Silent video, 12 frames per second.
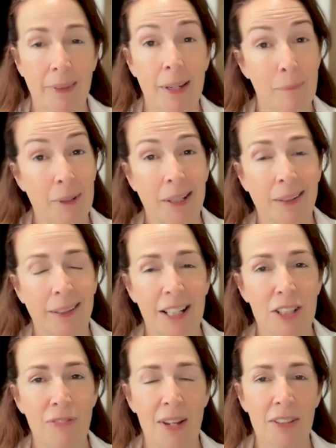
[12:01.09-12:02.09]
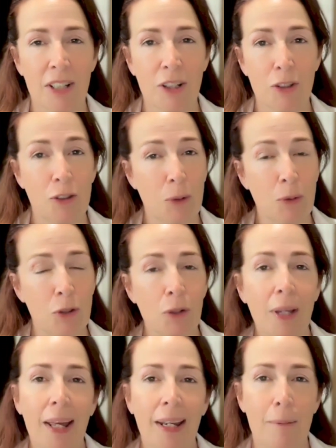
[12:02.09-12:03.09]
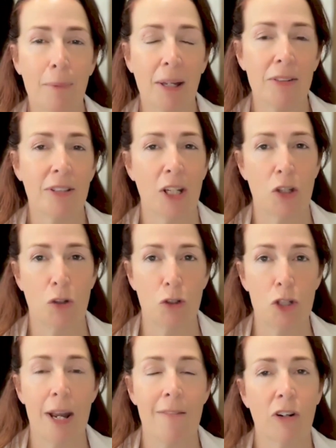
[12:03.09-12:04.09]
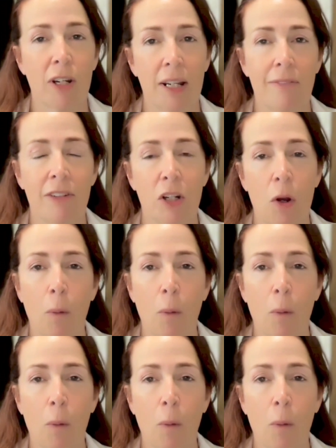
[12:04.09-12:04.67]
I mean, let's face it, don't you get emails that you never even